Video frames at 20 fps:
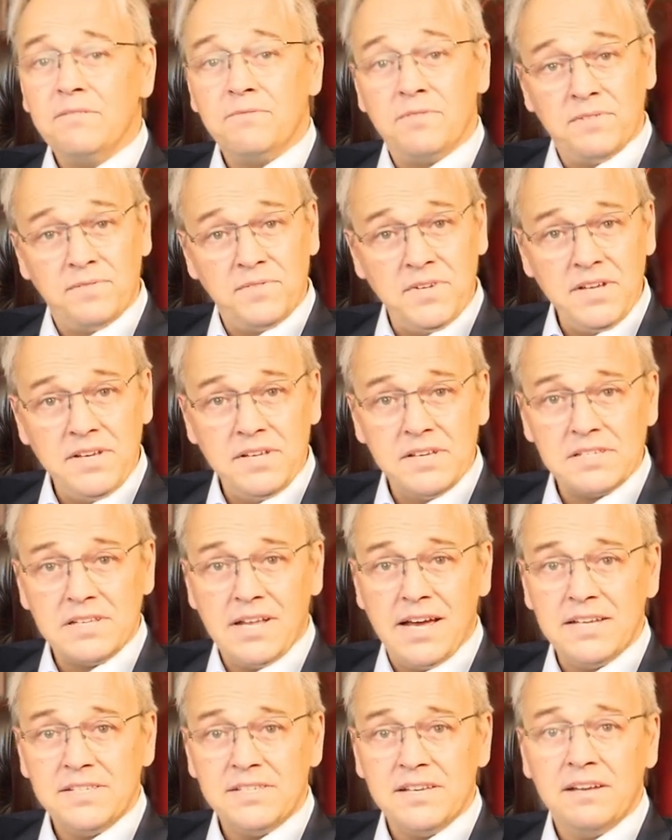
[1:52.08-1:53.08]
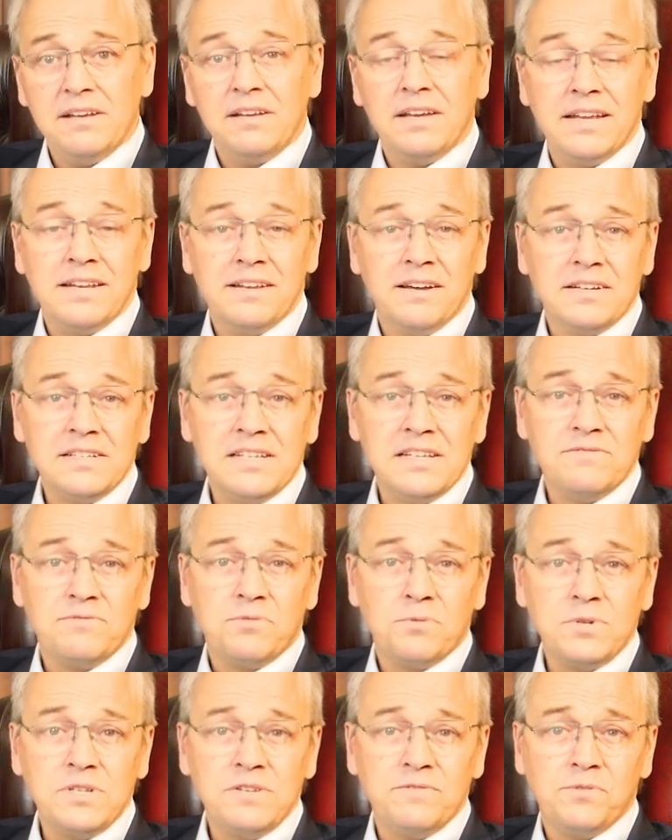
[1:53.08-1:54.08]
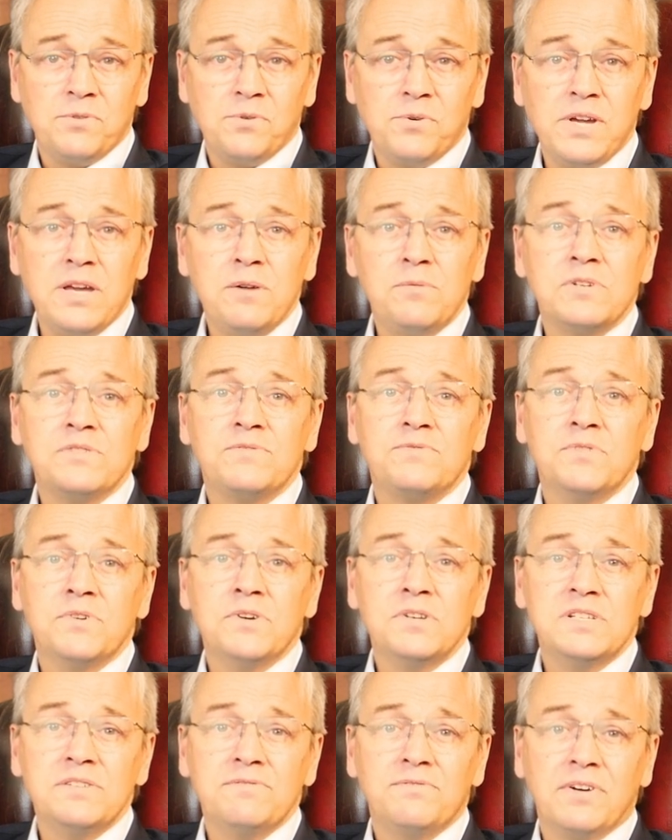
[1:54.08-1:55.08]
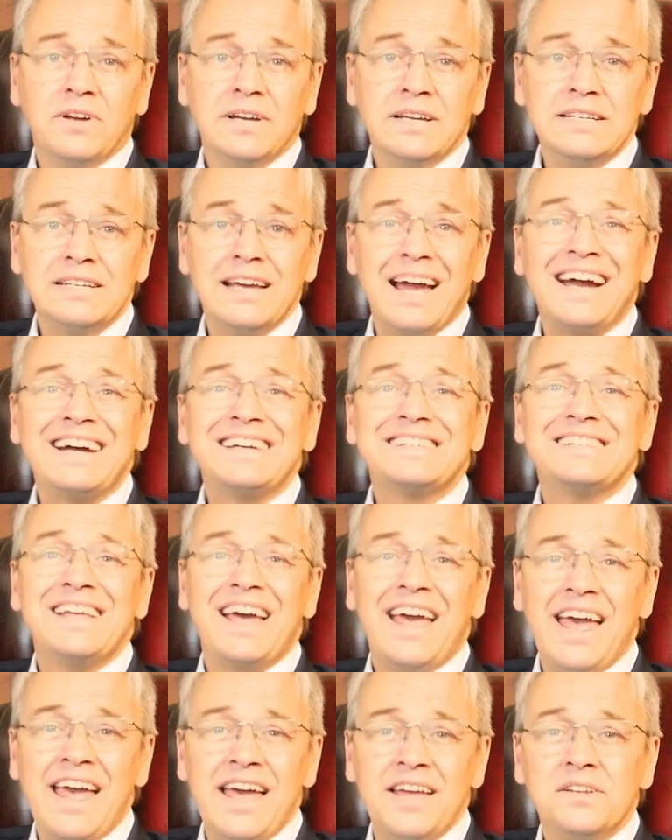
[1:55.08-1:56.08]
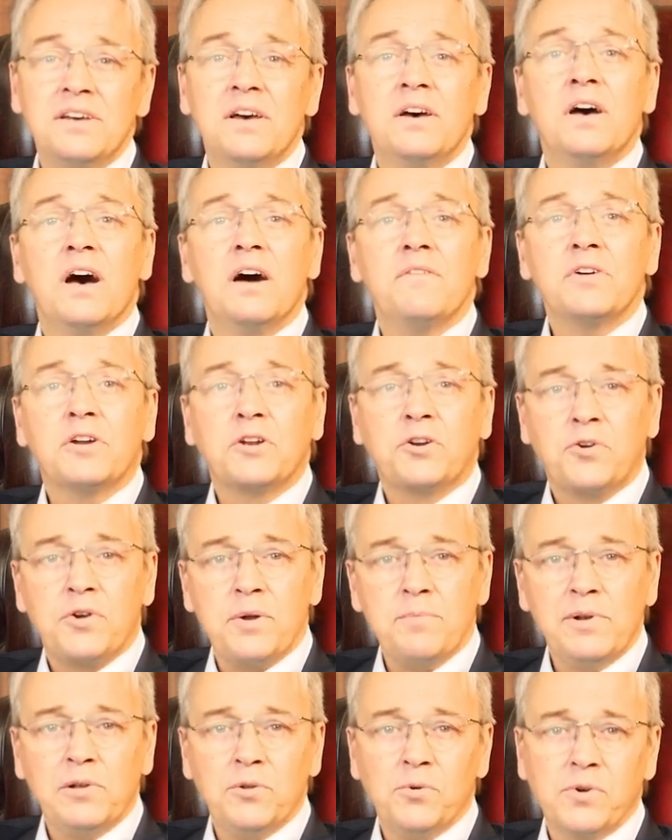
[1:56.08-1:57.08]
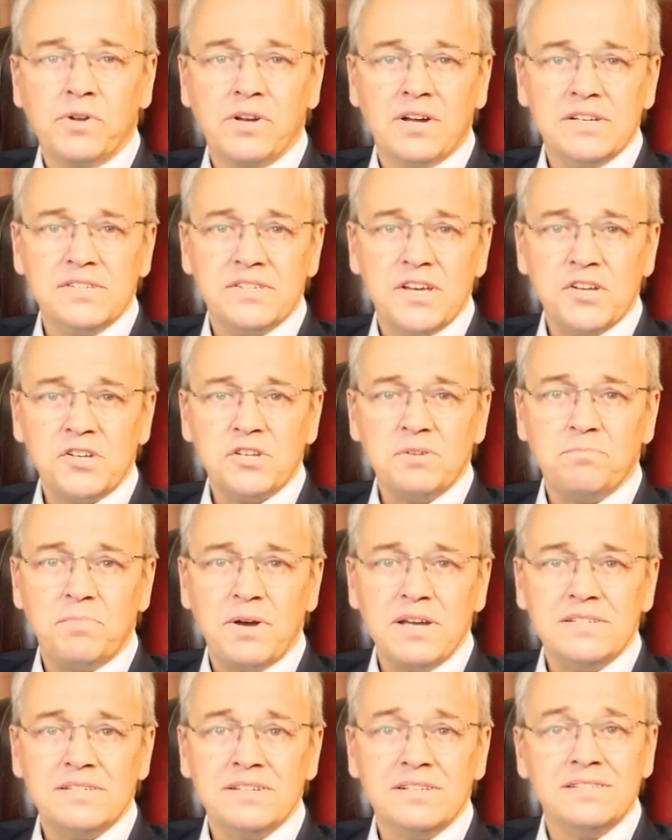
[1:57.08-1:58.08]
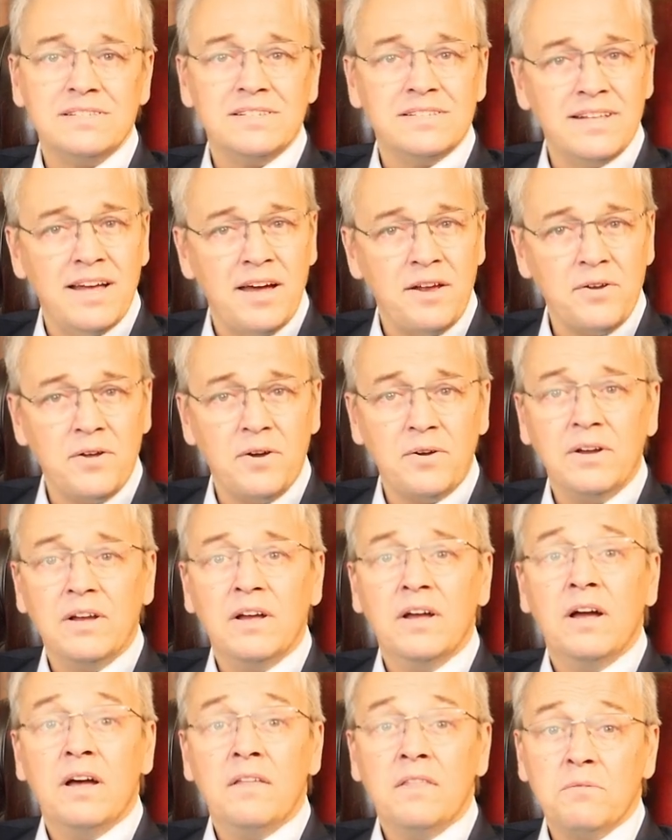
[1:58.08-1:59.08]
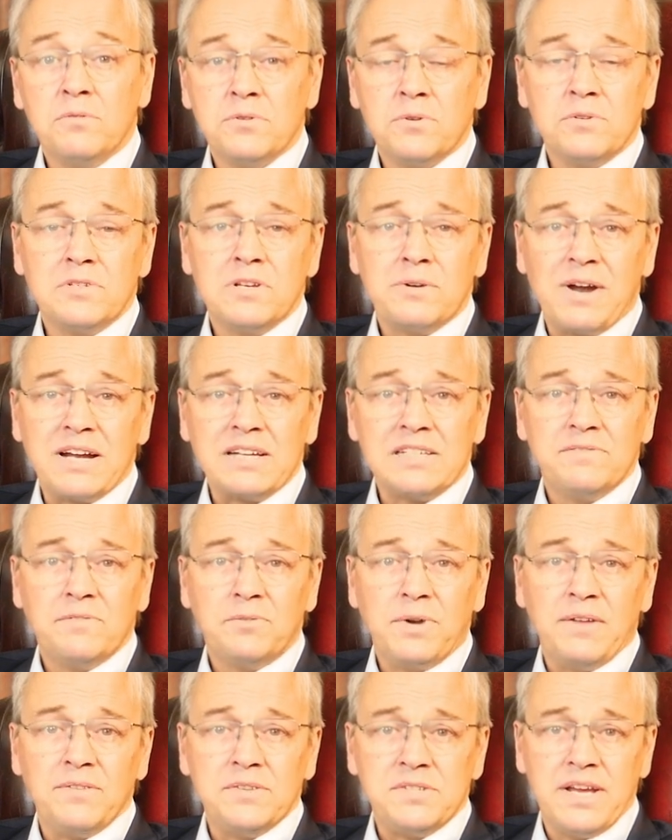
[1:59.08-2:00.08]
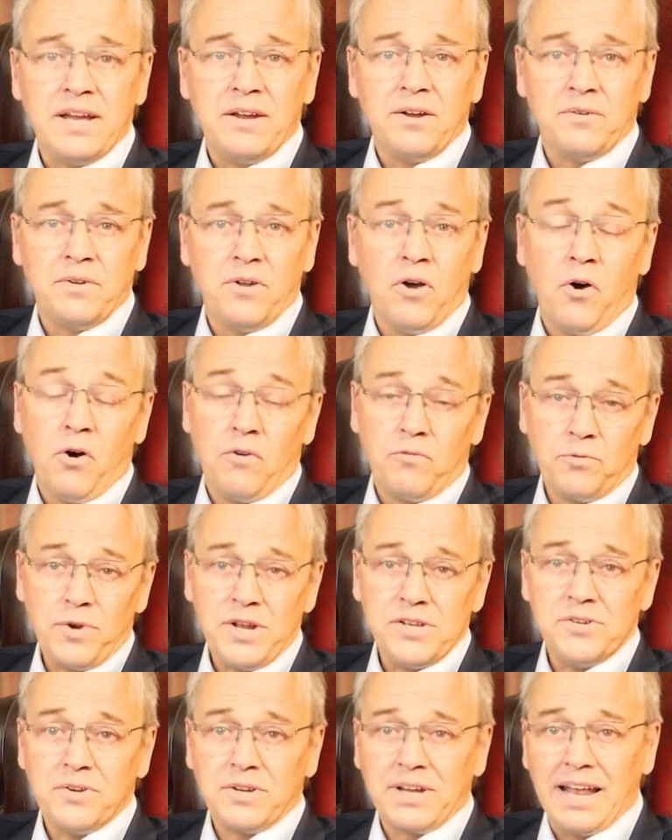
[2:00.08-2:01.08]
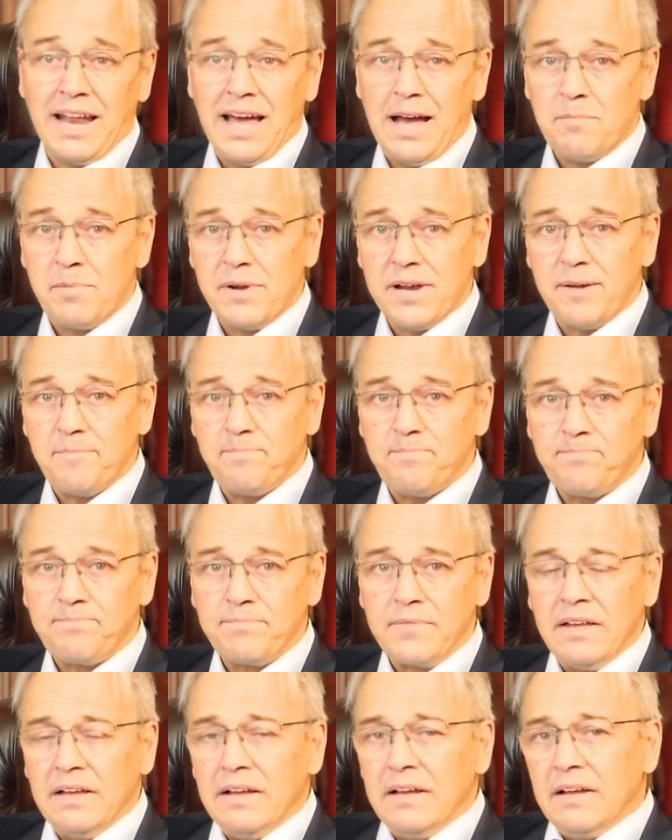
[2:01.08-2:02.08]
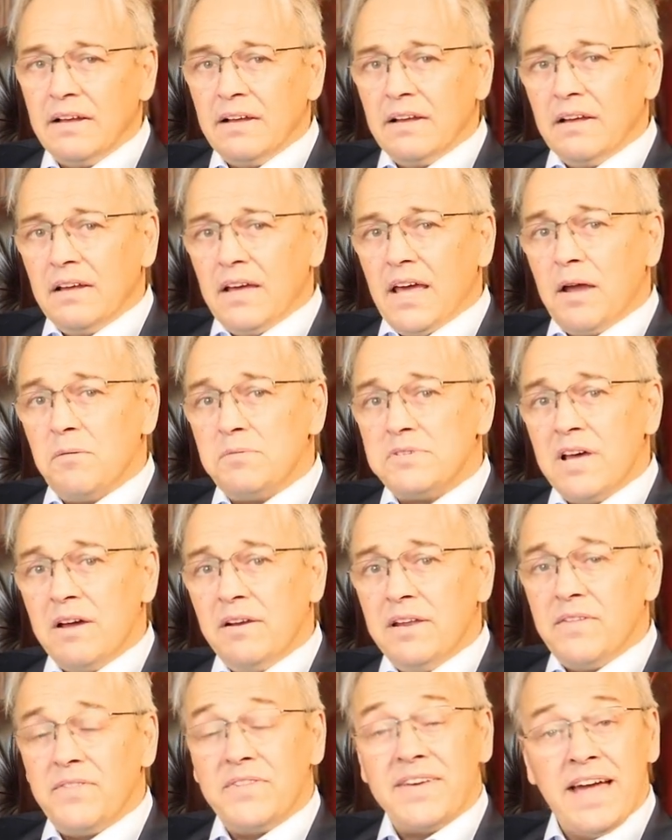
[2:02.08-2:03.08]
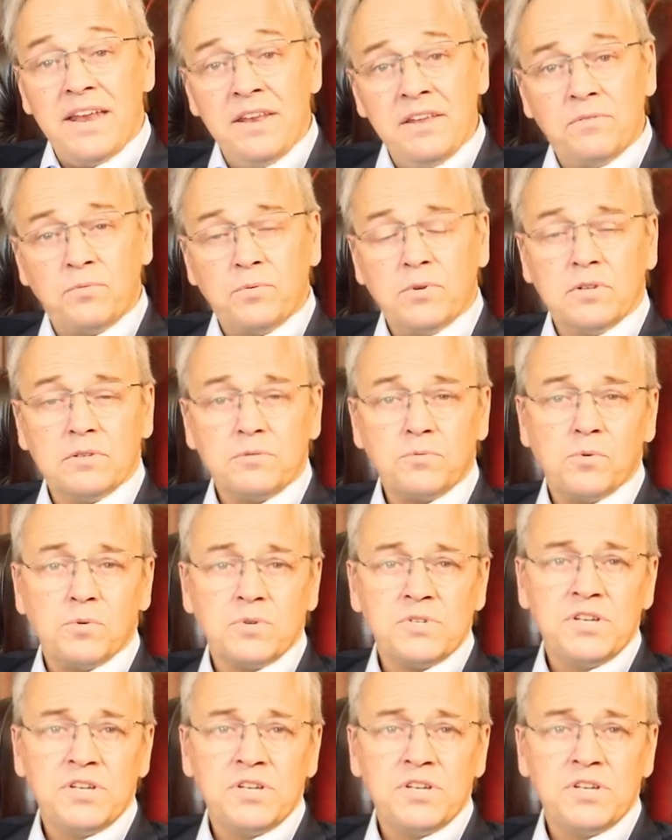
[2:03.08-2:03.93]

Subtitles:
15 years later, in 1944, he was first defined as the head of a criminal organisation based in Siderno that was also active around the town of Reggio Calabria. It was only at the end of World War